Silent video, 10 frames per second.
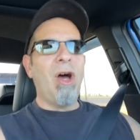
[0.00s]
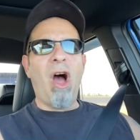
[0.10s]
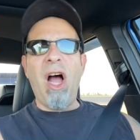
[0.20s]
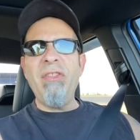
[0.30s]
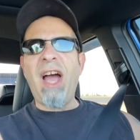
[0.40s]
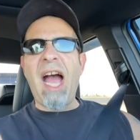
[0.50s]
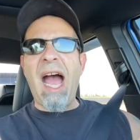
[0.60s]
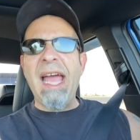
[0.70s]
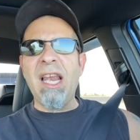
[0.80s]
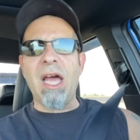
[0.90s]
on the
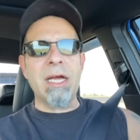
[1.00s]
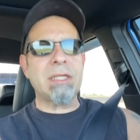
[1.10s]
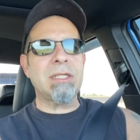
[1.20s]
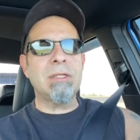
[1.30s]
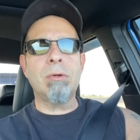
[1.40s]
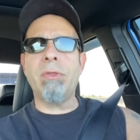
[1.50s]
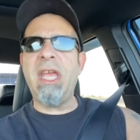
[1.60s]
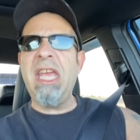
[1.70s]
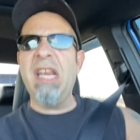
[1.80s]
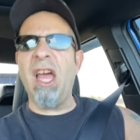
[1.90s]
Hilux or the
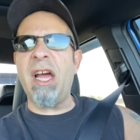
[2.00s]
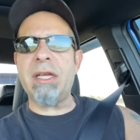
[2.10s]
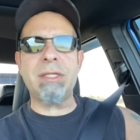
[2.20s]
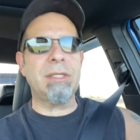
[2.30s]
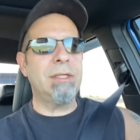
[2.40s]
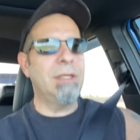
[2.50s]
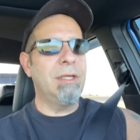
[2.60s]
Helux.